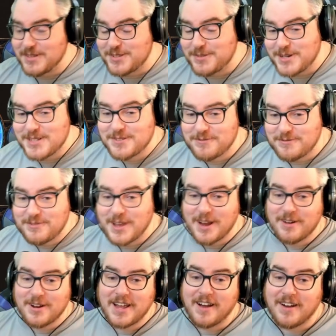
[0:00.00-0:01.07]
This one is
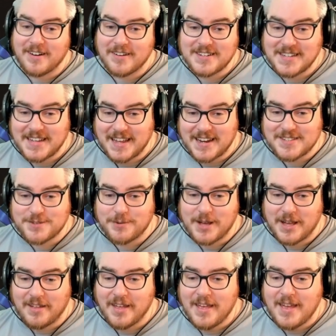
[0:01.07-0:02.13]
very hard to get as
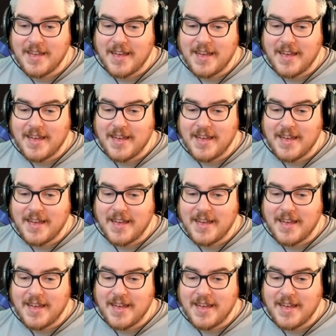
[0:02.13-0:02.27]
well.